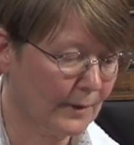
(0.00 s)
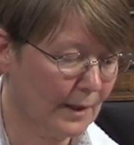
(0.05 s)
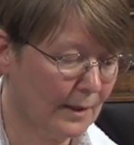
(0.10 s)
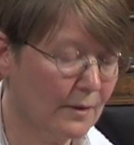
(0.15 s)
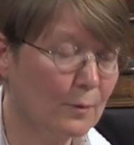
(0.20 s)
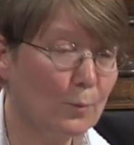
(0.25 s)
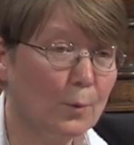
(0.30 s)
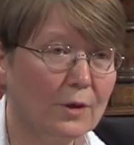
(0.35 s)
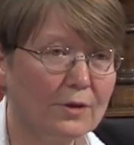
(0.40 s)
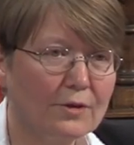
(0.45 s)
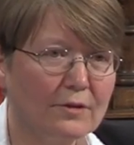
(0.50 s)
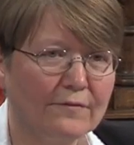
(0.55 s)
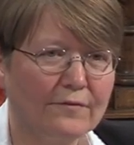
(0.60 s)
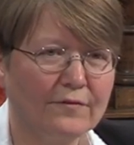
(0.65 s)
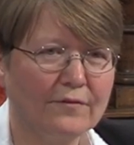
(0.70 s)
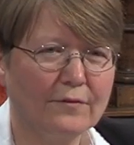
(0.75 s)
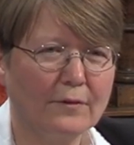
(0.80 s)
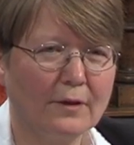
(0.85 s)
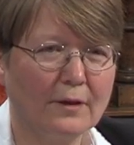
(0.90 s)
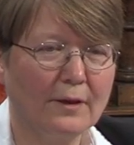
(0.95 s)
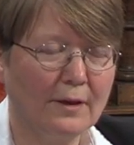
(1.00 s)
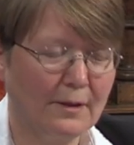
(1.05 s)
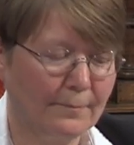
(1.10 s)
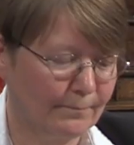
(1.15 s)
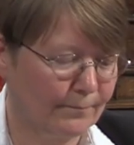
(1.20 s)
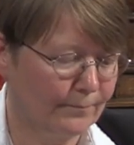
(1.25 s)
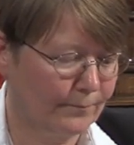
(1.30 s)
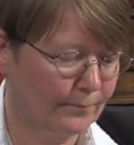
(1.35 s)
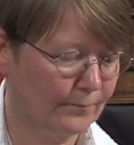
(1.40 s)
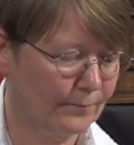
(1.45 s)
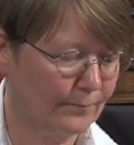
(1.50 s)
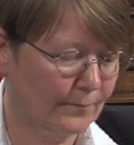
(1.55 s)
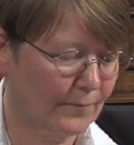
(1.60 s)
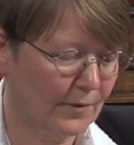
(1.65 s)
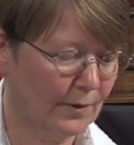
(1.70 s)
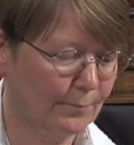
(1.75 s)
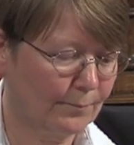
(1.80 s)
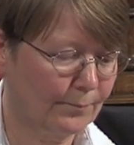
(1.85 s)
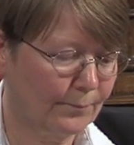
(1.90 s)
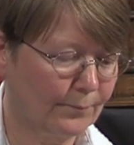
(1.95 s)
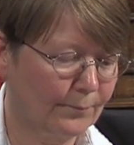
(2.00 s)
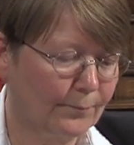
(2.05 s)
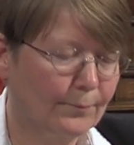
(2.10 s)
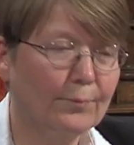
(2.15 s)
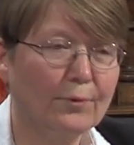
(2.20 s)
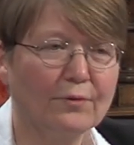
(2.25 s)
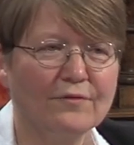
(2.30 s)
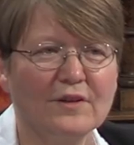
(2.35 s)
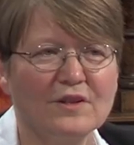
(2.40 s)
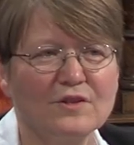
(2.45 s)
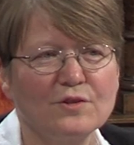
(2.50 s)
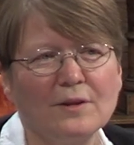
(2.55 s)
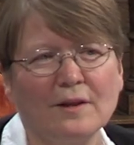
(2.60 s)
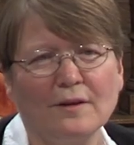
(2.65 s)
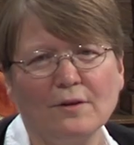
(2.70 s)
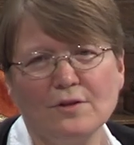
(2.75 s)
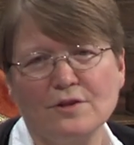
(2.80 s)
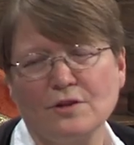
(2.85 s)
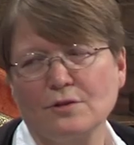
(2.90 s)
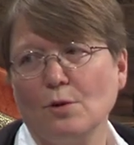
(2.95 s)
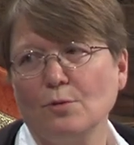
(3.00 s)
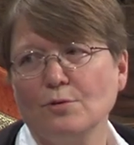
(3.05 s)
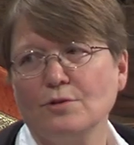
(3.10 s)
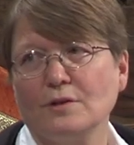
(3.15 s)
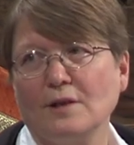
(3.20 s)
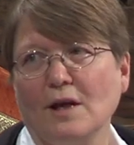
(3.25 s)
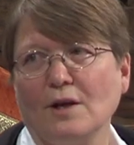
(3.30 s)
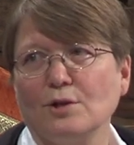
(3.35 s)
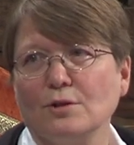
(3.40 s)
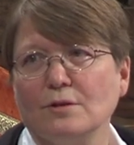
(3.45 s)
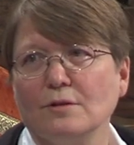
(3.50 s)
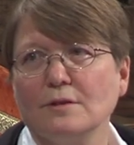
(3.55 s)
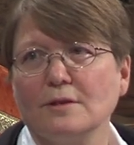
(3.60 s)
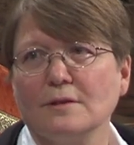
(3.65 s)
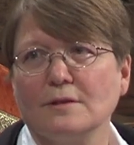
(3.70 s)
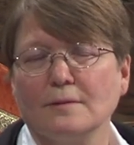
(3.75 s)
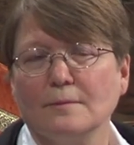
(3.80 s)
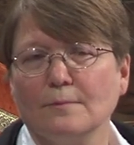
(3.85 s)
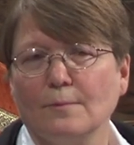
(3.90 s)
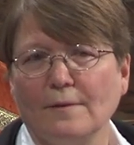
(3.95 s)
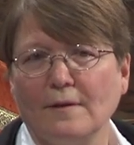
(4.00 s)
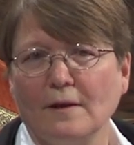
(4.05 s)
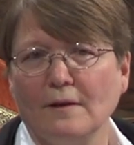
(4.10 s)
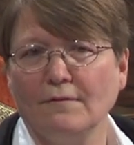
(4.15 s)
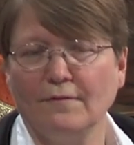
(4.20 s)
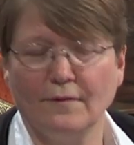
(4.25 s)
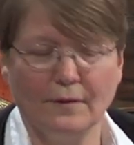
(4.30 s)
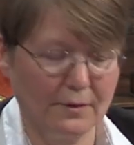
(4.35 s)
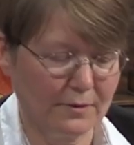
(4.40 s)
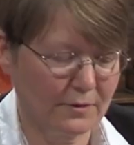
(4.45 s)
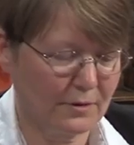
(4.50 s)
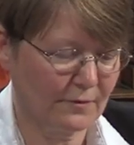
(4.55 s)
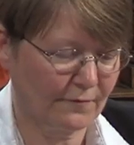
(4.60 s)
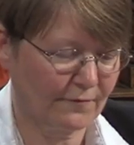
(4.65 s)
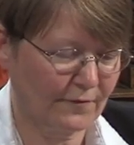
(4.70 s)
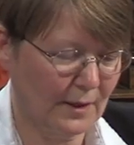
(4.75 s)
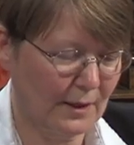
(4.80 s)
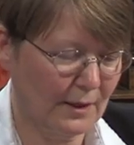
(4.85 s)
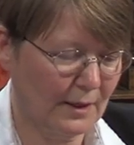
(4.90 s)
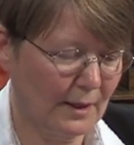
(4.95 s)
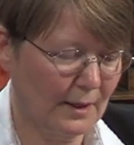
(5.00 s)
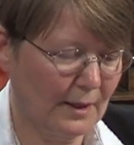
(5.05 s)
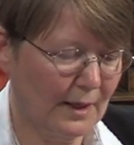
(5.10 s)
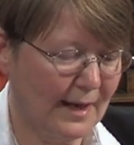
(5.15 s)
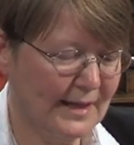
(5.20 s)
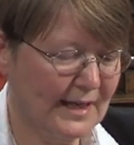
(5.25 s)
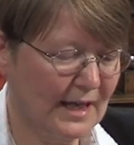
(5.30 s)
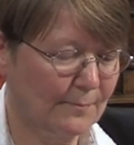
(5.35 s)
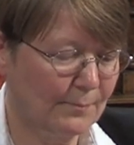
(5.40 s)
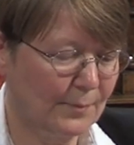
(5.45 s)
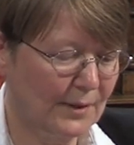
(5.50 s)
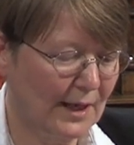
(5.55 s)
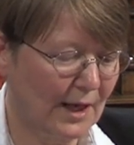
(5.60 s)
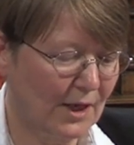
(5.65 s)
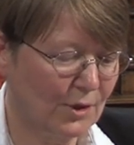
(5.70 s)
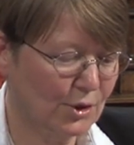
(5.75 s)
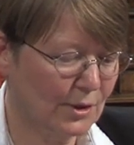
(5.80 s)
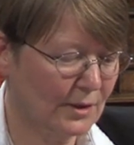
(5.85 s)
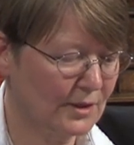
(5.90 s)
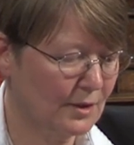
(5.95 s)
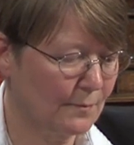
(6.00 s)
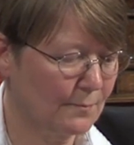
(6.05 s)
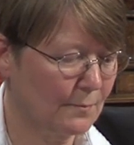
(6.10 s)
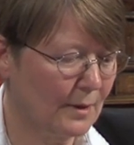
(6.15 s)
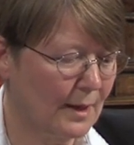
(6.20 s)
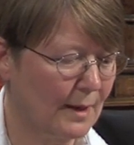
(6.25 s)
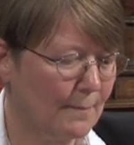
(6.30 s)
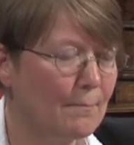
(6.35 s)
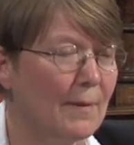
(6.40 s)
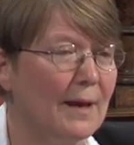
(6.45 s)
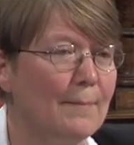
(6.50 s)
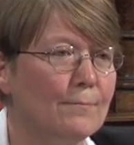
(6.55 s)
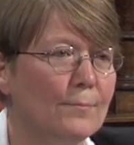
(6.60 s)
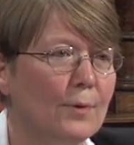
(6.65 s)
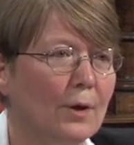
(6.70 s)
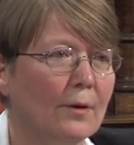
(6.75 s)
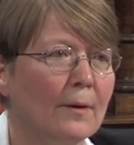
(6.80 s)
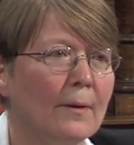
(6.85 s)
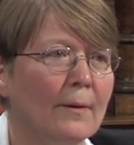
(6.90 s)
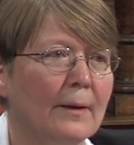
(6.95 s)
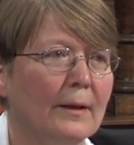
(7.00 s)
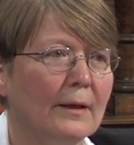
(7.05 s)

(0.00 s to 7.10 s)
In the world of the professional associations within philosophy, IAPH is a member